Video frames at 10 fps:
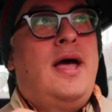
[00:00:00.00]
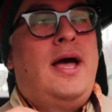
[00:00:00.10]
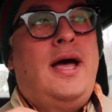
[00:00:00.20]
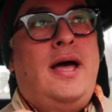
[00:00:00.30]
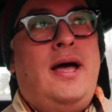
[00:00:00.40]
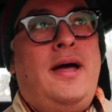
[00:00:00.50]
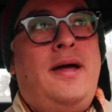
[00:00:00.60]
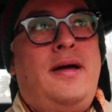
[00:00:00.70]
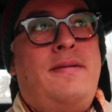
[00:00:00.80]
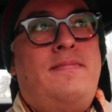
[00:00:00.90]

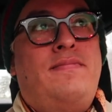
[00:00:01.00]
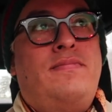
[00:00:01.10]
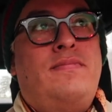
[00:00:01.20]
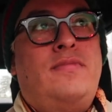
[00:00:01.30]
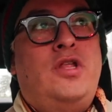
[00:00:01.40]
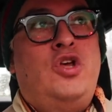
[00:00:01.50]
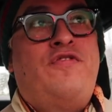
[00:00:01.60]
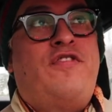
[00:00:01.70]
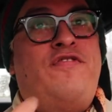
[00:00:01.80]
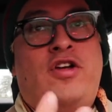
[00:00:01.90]
um, you
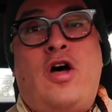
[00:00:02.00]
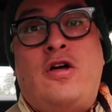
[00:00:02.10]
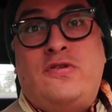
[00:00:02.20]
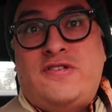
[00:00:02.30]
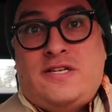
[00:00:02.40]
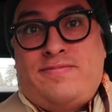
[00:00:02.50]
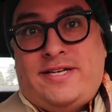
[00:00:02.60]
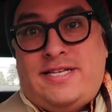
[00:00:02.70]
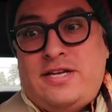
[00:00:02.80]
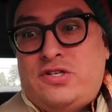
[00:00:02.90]
fulfill all those
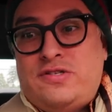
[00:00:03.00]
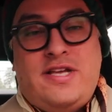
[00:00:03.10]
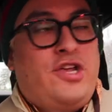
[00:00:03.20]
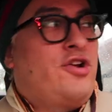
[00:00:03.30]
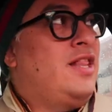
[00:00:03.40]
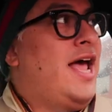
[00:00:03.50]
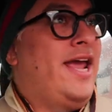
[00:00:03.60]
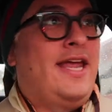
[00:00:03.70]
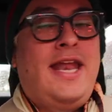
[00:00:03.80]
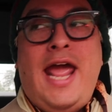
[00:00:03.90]
expectations that your
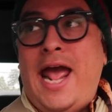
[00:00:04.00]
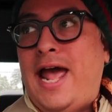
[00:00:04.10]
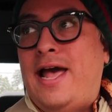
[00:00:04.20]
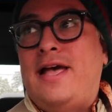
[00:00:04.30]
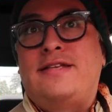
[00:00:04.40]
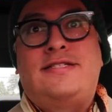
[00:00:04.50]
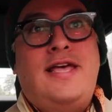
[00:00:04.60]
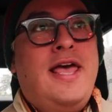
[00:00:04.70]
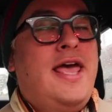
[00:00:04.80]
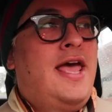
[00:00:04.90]
client has,
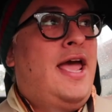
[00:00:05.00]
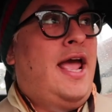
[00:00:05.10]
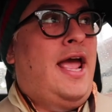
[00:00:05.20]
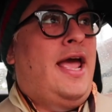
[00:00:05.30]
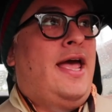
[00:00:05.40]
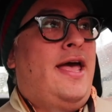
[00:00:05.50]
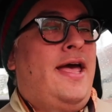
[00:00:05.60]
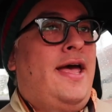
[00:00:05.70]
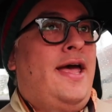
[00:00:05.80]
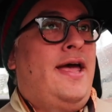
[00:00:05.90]

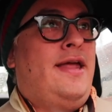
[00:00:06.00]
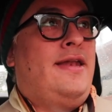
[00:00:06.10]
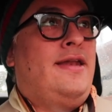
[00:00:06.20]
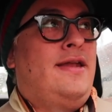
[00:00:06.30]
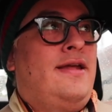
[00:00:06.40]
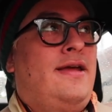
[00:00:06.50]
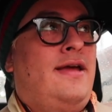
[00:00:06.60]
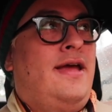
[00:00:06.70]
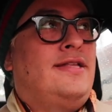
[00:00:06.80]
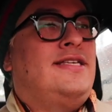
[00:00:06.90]
and
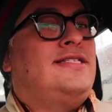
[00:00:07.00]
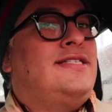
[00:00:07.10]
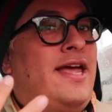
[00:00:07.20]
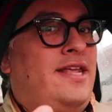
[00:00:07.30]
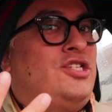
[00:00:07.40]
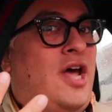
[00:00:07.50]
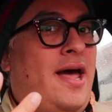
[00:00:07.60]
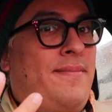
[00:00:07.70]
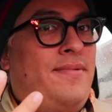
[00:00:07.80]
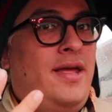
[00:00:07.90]
it's a steady
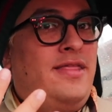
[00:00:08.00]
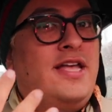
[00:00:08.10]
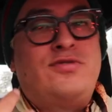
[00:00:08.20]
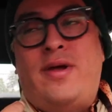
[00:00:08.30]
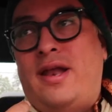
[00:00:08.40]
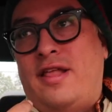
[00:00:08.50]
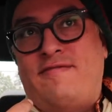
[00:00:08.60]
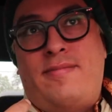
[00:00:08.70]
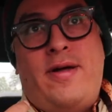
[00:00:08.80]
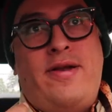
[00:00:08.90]
job. And that's what I
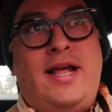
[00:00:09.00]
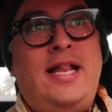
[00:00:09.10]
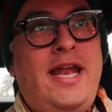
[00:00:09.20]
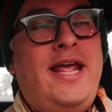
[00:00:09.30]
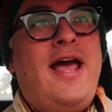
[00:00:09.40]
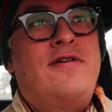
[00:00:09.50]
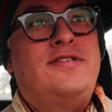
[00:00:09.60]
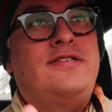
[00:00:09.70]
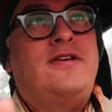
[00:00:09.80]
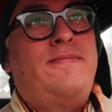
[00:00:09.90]
love about it. Cleaning
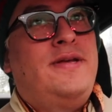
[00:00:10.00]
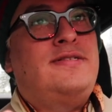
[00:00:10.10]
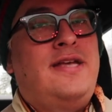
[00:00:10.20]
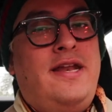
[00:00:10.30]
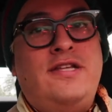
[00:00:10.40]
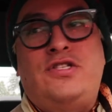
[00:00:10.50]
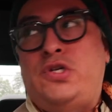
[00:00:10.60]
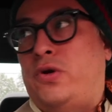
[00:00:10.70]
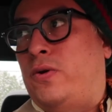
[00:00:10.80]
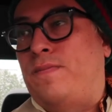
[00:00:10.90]
houses could be steady
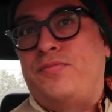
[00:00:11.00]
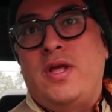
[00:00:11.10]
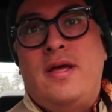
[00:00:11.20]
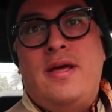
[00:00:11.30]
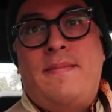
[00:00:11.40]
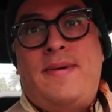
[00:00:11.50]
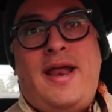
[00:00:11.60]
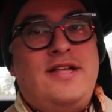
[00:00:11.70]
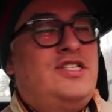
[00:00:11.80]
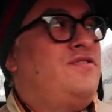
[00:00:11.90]
too, but
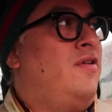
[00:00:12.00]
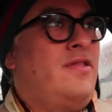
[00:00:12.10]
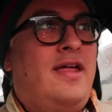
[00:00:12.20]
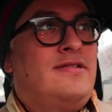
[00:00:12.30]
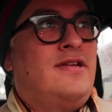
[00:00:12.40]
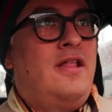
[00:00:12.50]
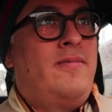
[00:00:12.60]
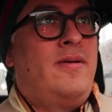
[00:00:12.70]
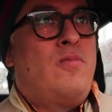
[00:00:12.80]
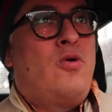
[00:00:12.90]
I just feel that it's a
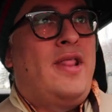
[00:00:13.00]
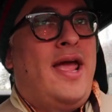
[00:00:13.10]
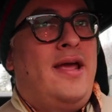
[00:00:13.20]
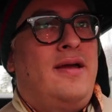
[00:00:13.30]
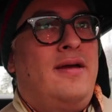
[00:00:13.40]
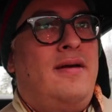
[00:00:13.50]
little bit more like